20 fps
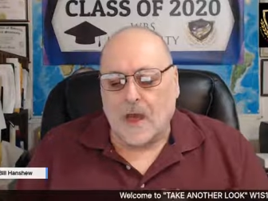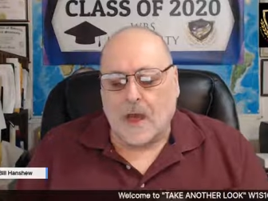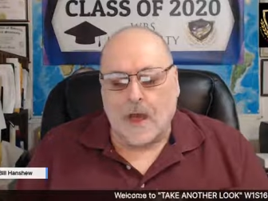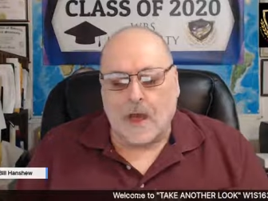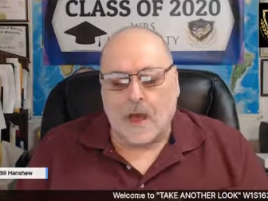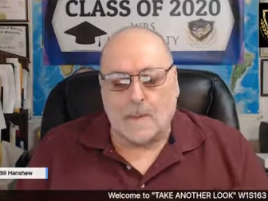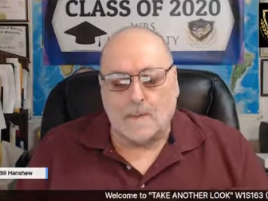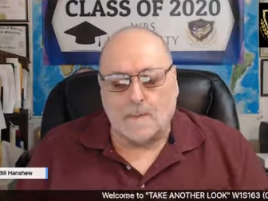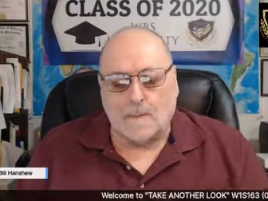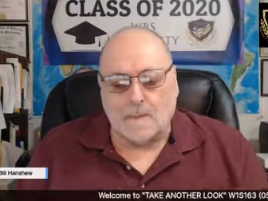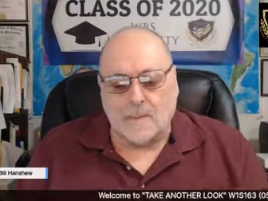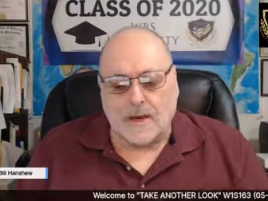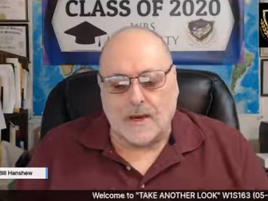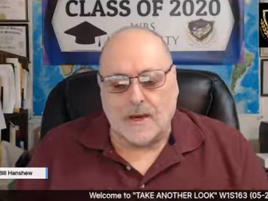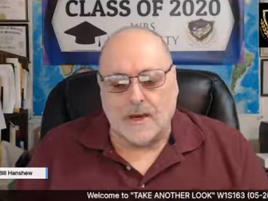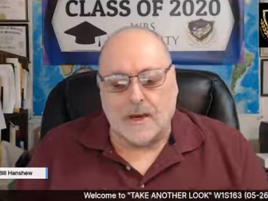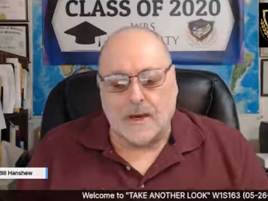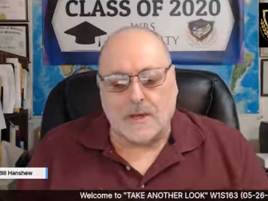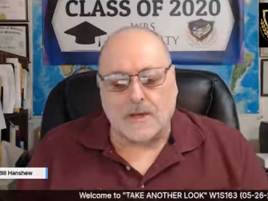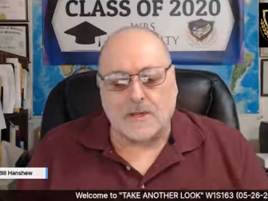uh,
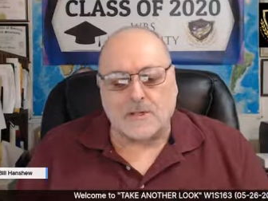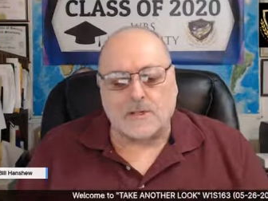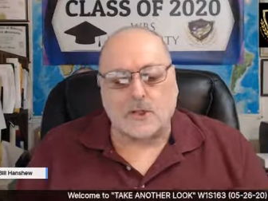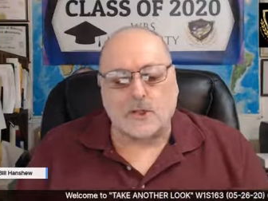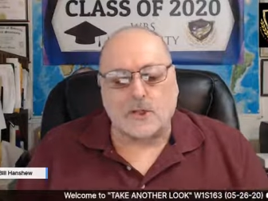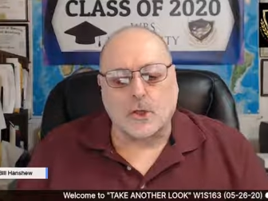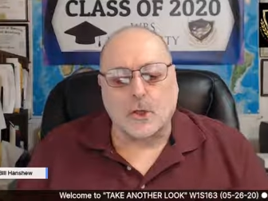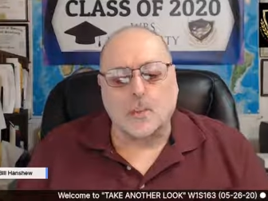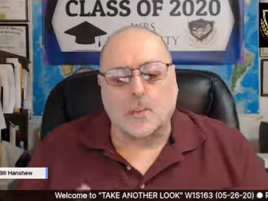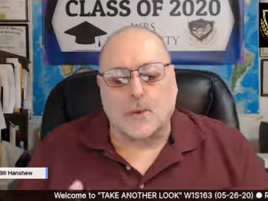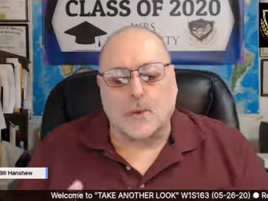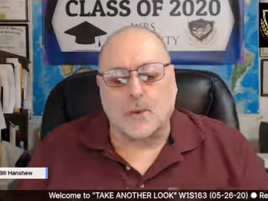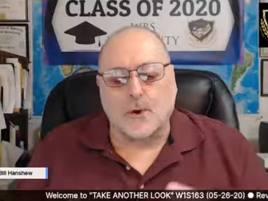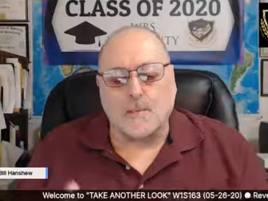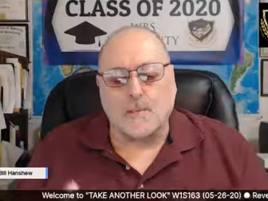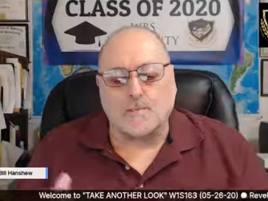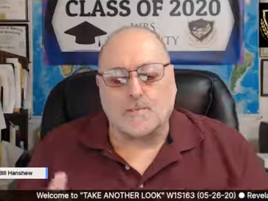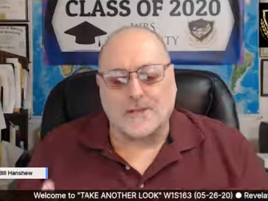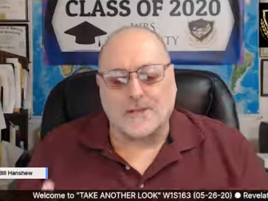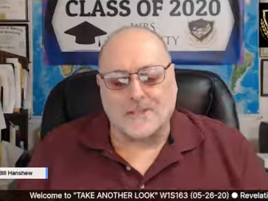meaning
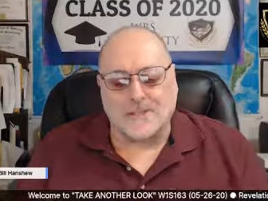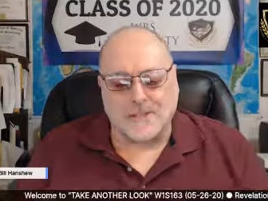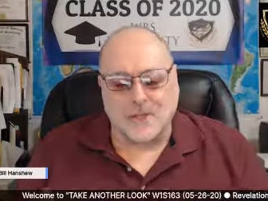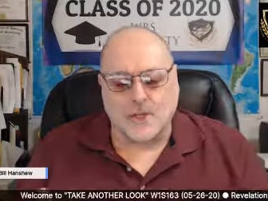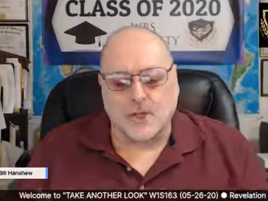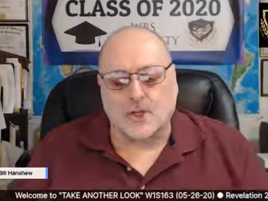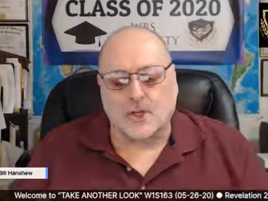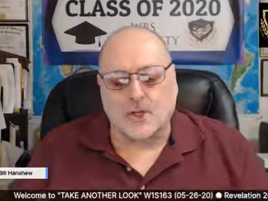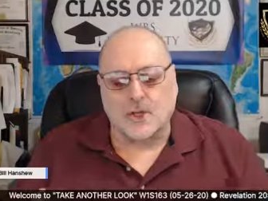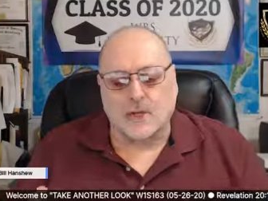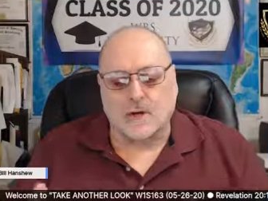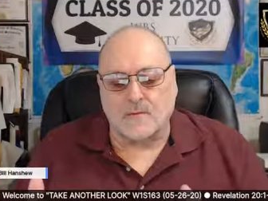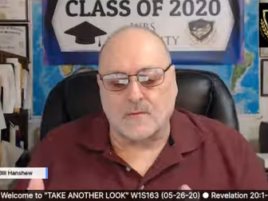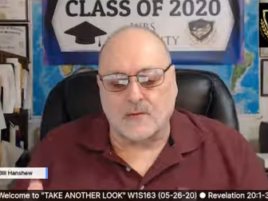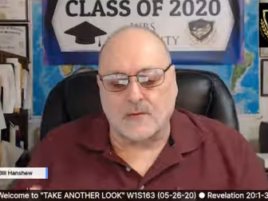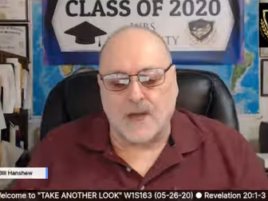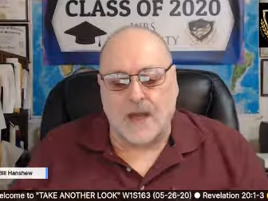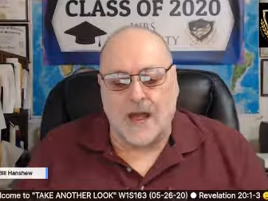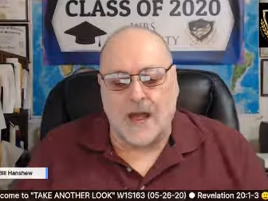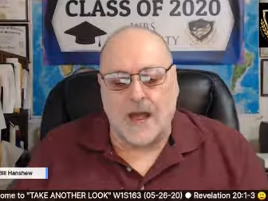superimposition of
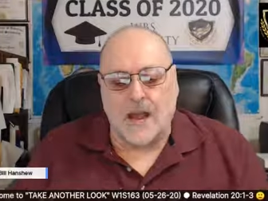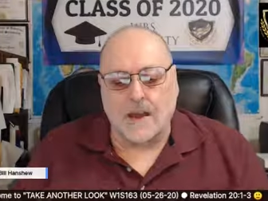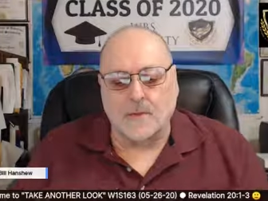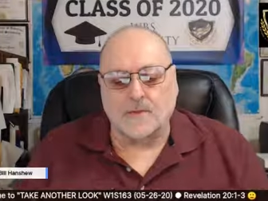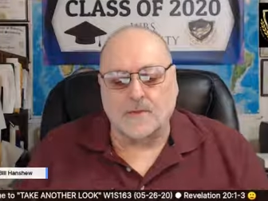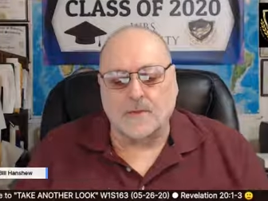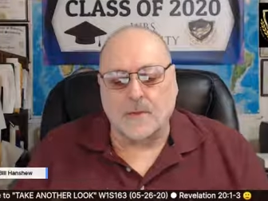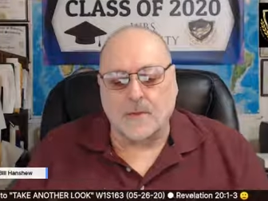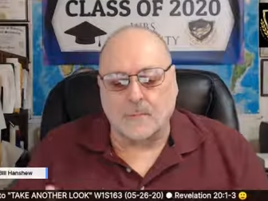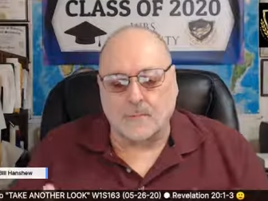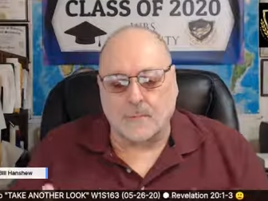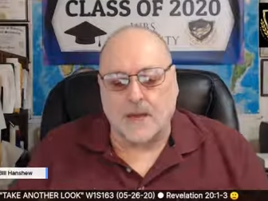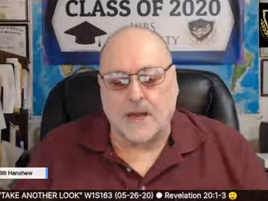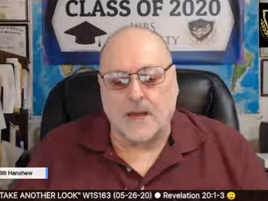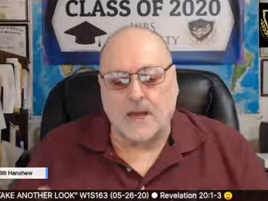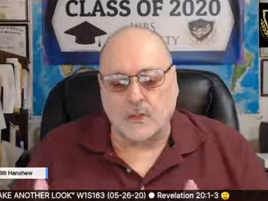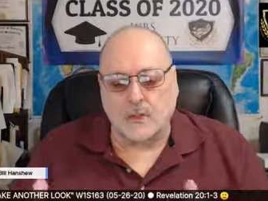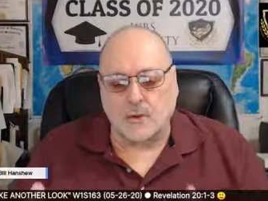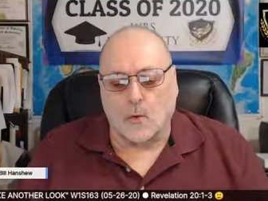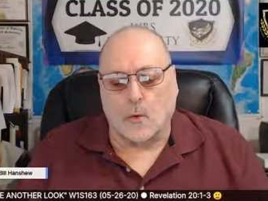time,
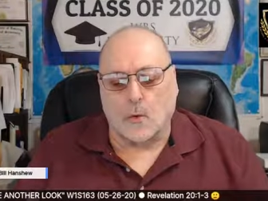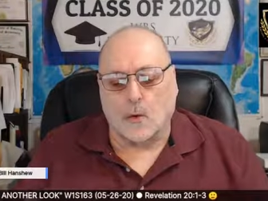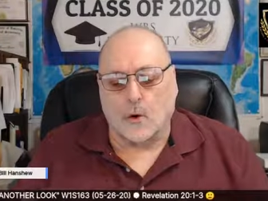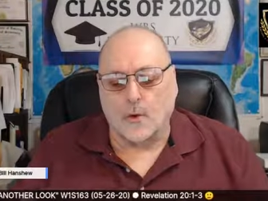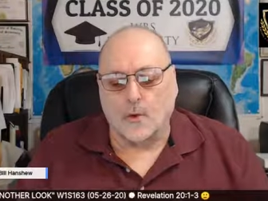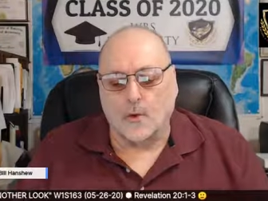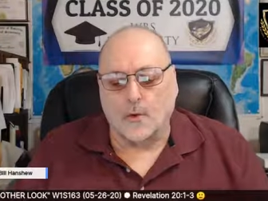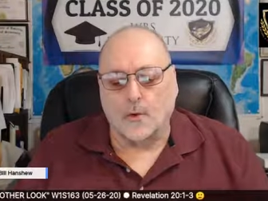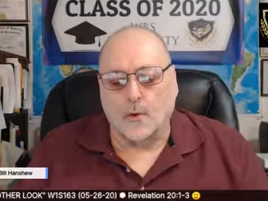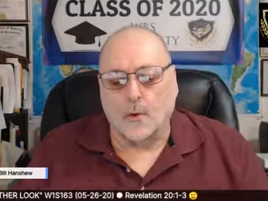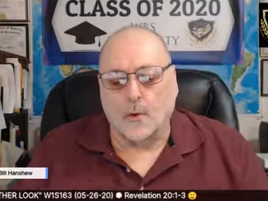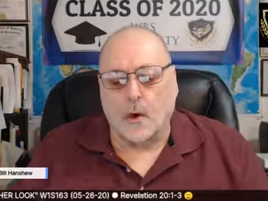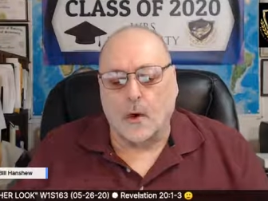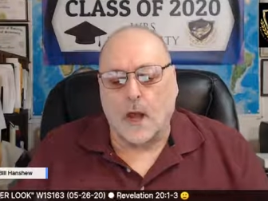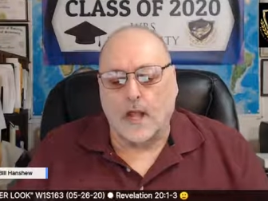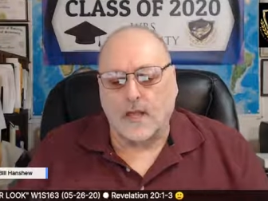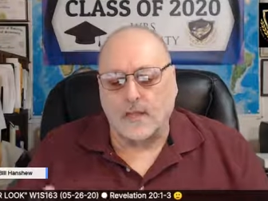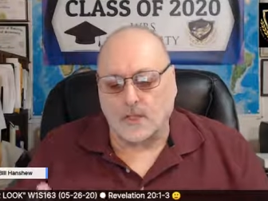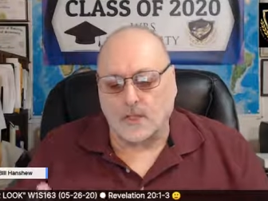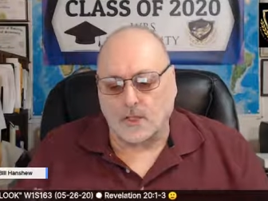place, order,
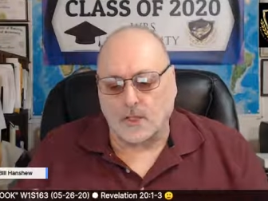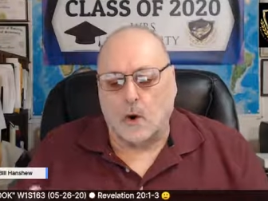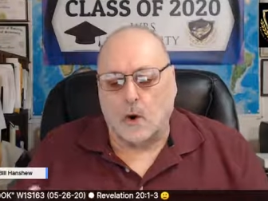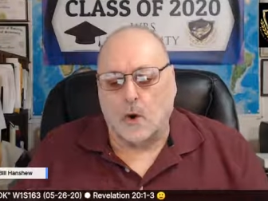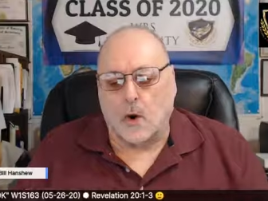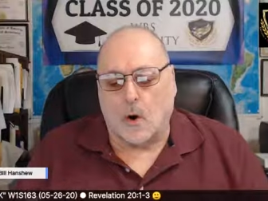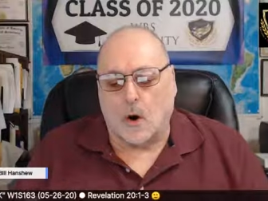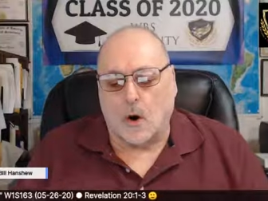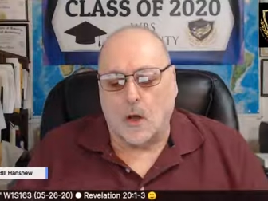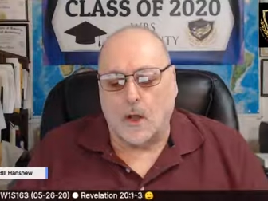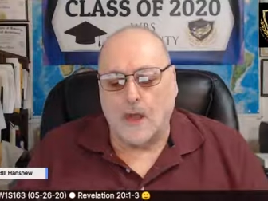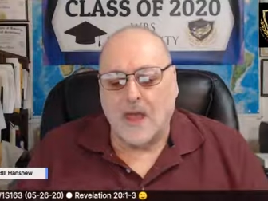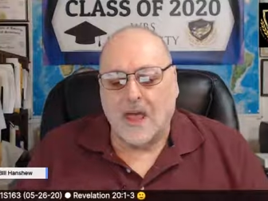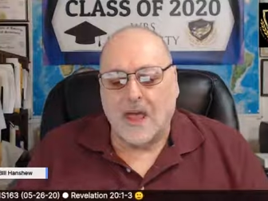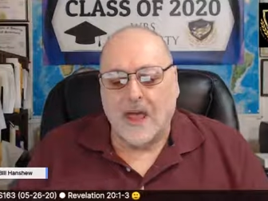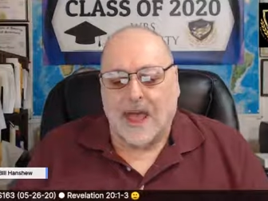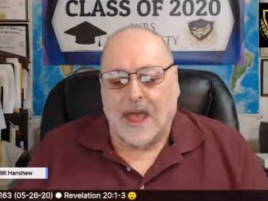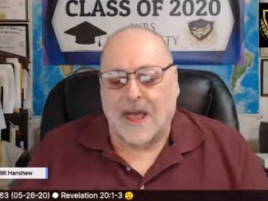and so on,